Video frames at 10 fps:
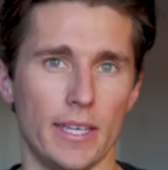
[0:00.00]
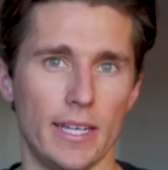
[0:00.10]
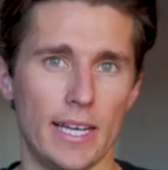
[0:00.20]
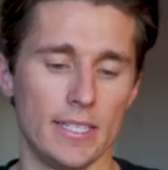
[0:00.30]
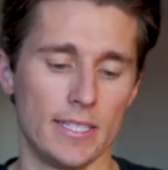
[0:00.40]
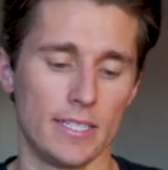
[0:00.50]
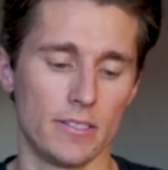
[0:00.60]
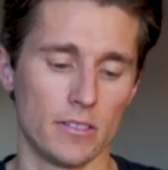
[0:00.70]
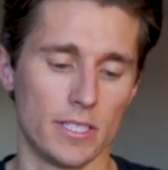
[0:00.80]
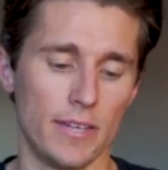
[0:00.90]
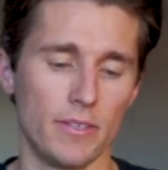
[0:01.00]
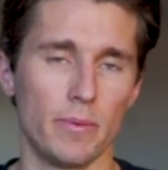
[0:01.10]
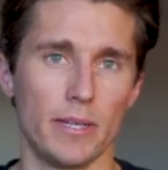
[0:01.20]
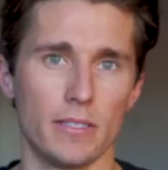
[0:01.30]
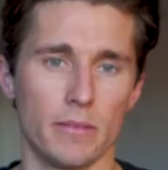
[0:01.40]
and it has these little safety
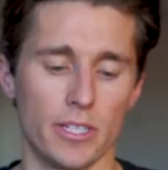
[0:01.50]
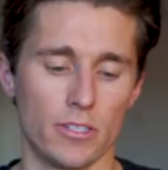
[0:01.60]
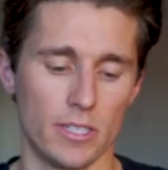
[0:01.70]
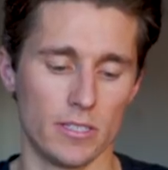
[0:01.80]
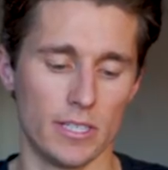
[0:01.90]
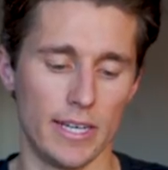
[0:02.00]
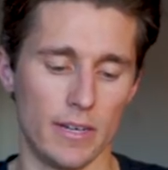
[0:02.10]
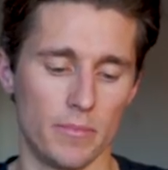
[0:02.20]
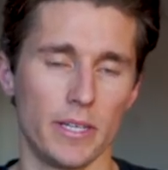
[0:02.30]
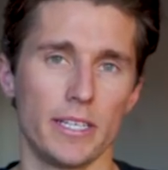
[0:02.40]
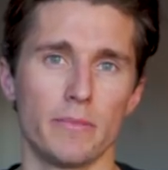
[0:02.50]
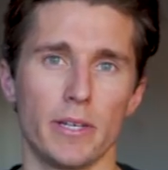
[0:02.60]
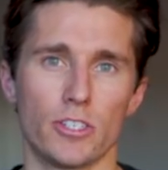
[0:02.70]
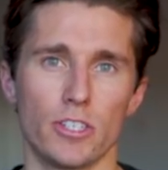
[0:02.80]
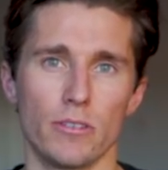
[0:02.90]
pins to make sure it doesn't slide out of place.
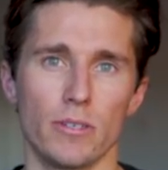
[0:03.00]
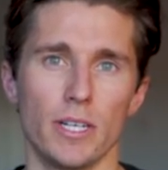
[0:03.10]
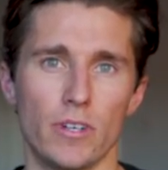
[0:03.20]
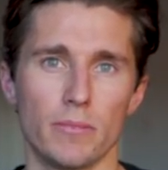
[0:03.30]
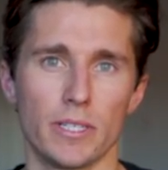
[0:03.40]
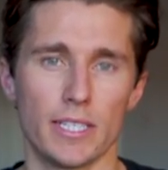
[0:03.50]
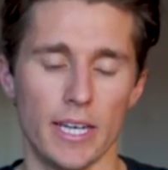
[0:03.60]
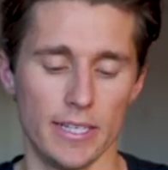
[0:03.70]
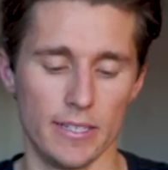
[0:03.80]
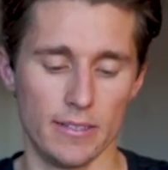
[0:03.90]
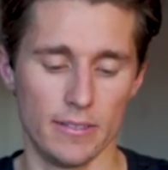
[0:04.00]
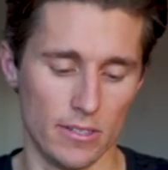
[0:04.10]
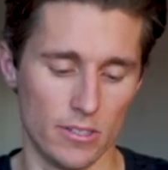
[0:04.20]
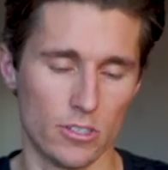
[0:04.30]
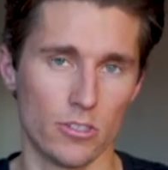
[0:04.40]
Make sure you firmly tighten
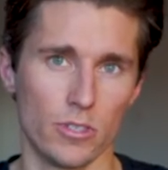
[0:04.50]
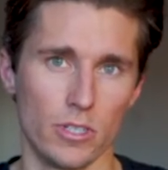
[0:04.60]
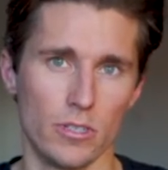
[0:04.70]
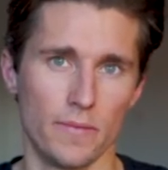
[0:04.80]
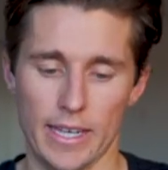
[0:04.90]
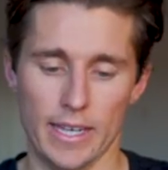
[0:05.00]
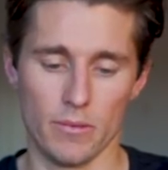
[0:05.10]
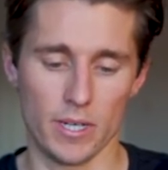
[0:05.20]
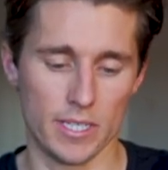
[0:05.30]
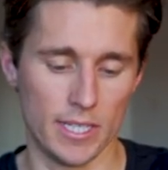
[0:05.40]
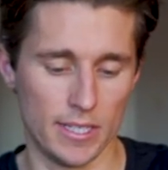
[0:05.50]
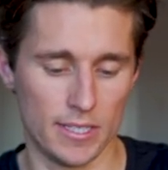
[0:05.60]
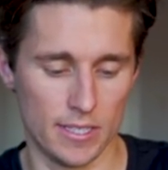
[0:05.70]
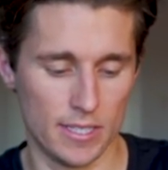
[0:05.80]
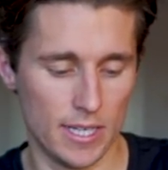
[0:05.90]
the screw and we're gonna set
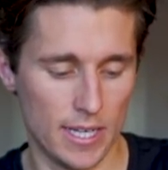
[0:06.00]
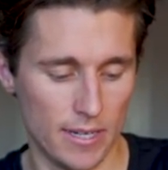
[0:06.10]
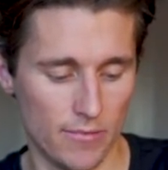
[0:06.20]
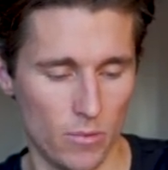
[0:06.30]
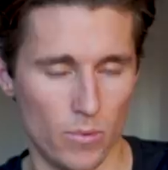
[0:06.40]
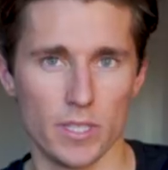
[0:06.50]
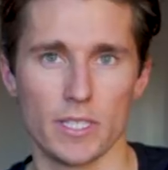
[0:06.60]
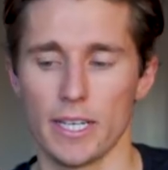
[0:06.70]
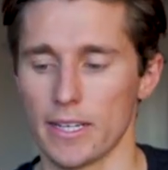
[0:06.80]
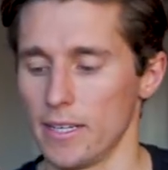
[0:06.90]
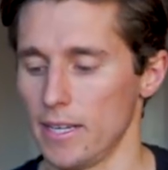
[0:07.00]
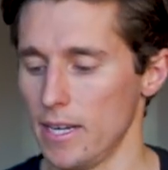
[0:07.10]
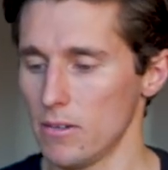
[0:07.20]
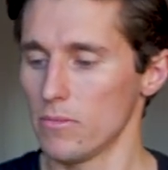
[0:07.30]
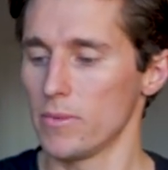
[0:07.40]
this aside for one second.
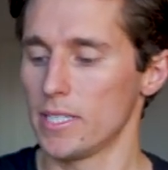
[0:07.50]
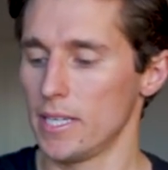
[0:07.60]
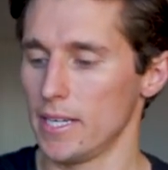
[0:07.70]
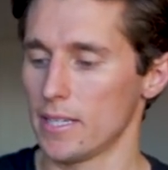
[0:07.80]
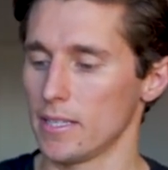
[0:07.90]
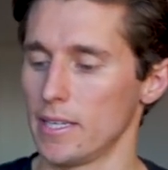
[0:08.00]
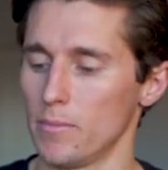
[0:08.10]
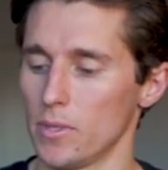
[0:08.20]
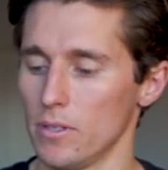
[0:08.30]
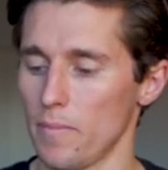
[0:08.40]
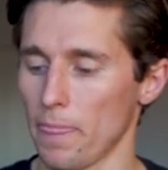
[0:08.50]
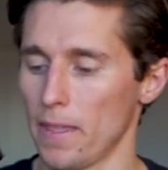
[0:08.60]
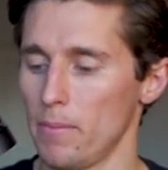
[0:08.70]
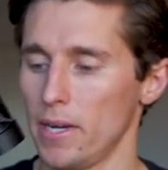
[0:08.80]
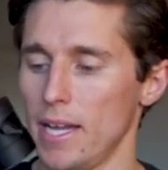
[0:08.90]
Now we take the gimbal.
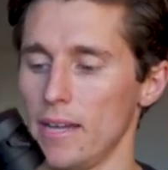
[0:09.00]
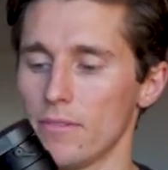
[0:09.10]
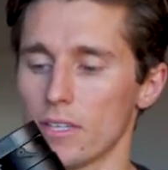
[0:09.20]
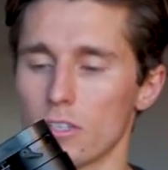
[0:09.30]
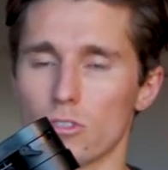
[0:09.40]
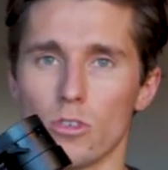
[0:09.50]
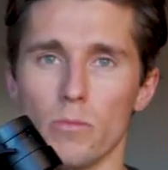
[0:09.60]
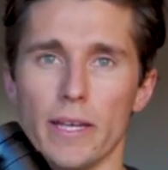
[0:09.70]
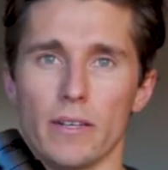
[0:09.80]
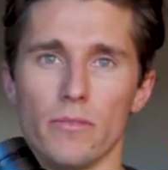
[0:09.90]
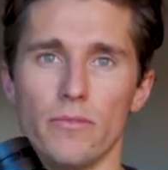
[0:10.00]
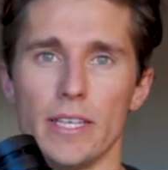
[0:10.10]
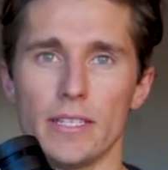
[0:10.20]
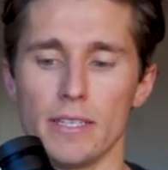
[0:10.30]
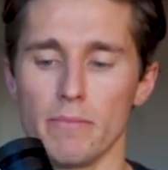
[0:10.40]
I'm gonna have the control panel
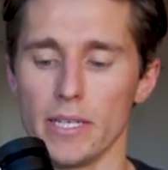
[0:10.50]
facing